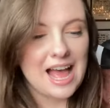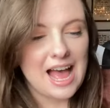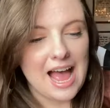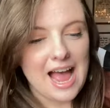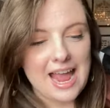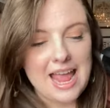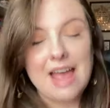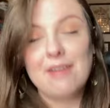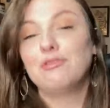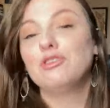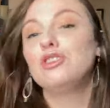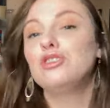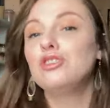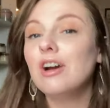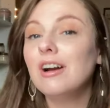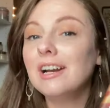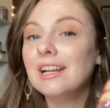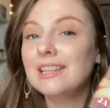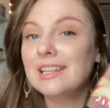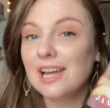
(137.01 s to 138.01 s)
I have
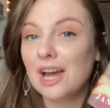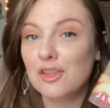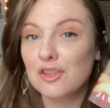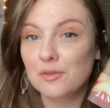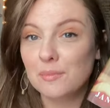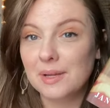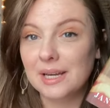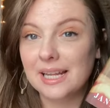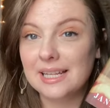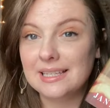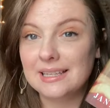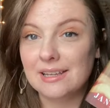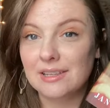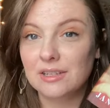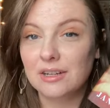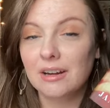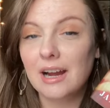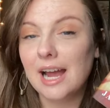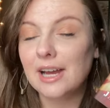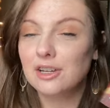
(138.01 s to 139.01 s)
started The Other Bennett
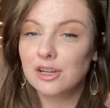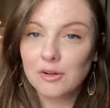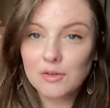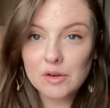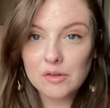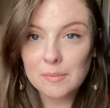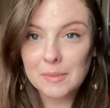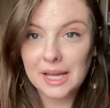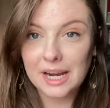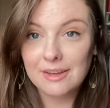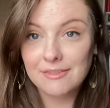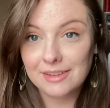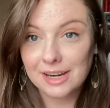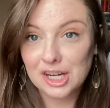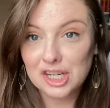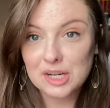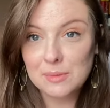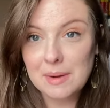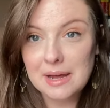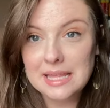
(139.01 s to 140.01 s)
Sister. I don't know if I'm going to
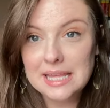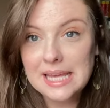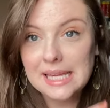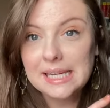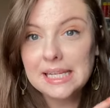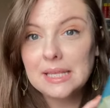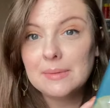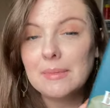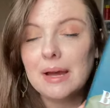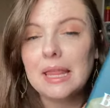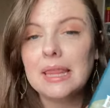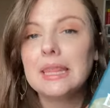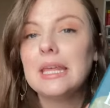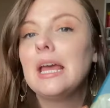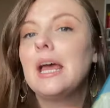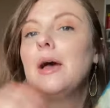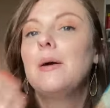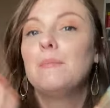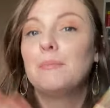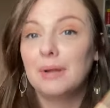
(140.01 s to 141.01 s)
finish it by the end of the month,
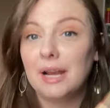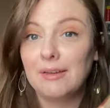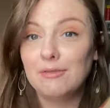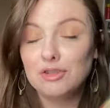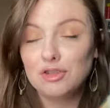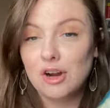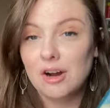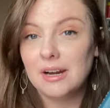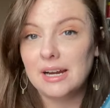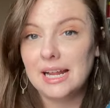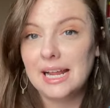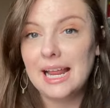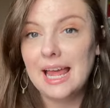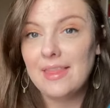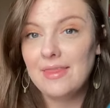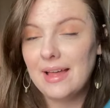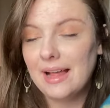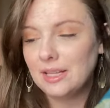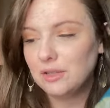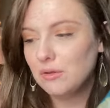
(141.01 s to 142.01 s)
but I've started it,
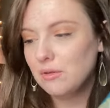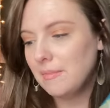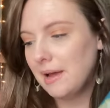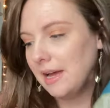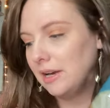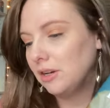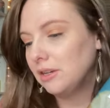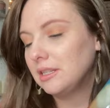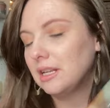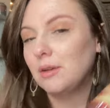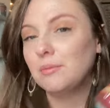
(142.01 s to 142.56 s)
and that's what matters.